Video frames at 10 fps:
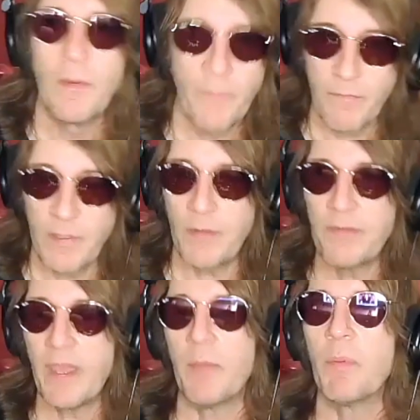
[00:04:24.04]

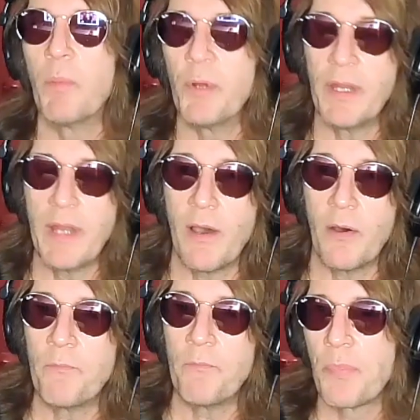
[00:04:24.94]
videotape and put it
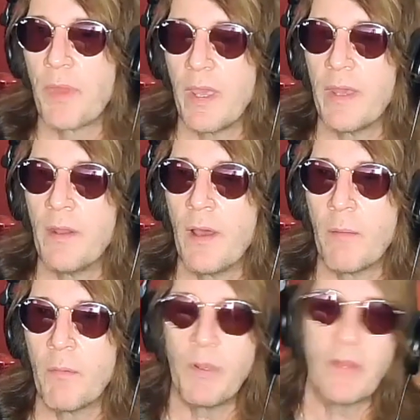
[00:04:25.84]
out. And
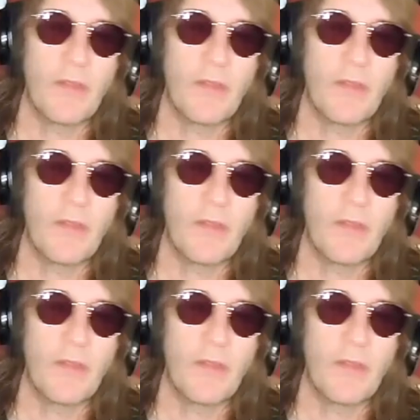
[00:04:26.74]
but we,